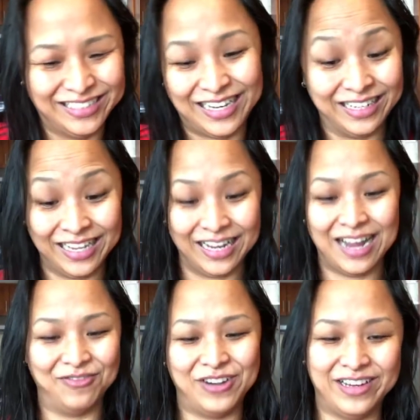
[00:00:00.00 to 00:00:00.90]
I
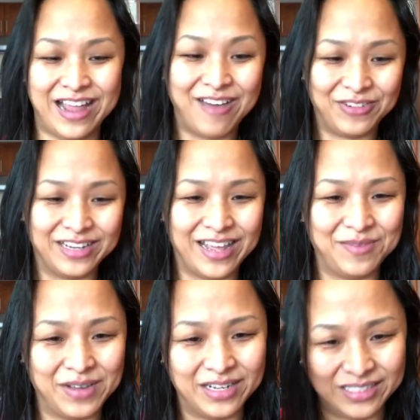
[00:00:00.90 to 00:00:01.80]
cannot rant every day,
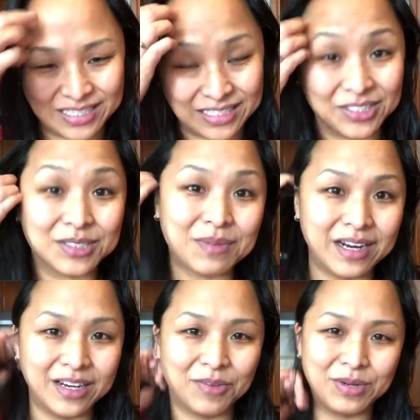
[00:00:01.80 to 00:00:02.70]
but this is just my
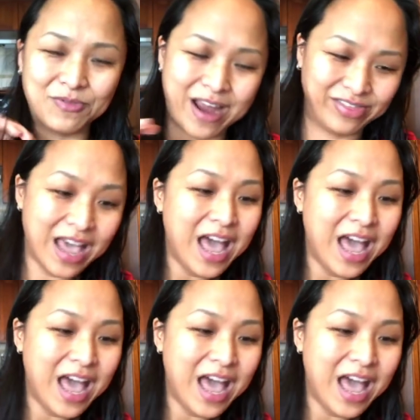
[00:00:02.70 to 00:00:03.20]
little bit rant.